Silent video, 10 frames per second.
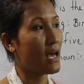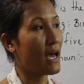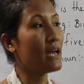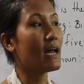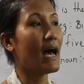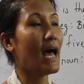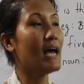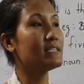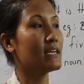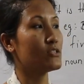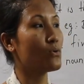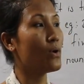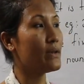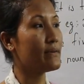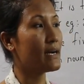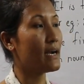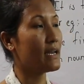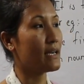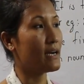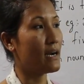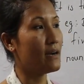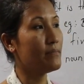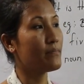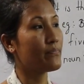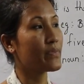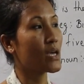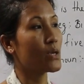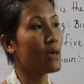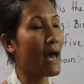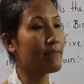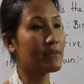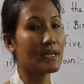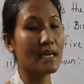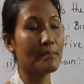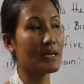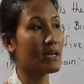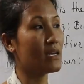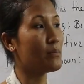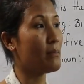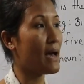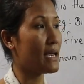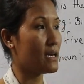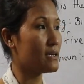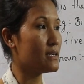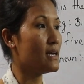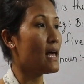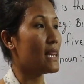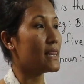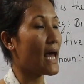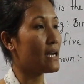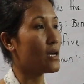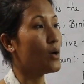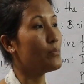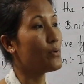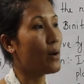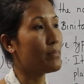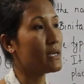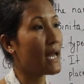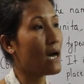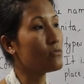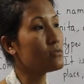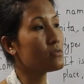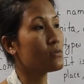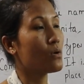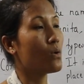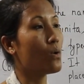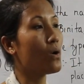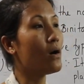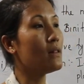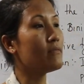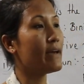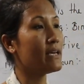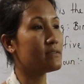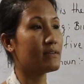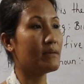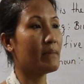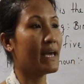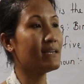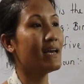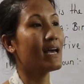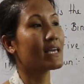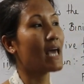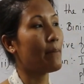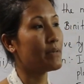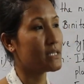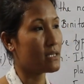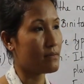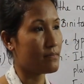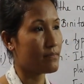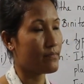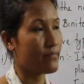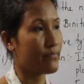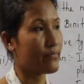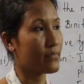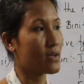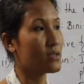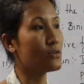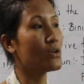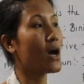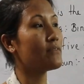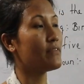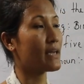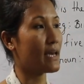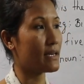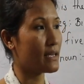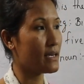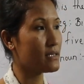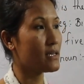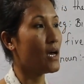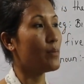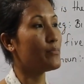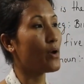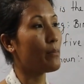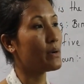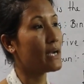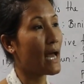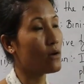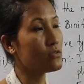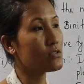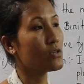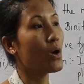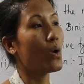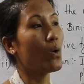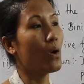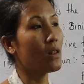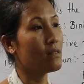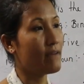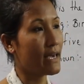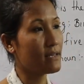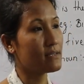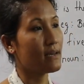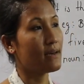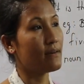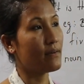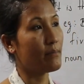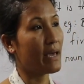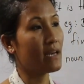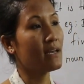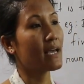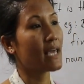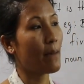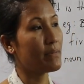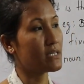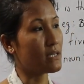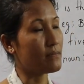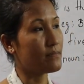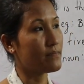And as I told you earlier, you have to keep it in your mind that proper nouns always remain capital. Do not forget this. Proper nouns always remain capital.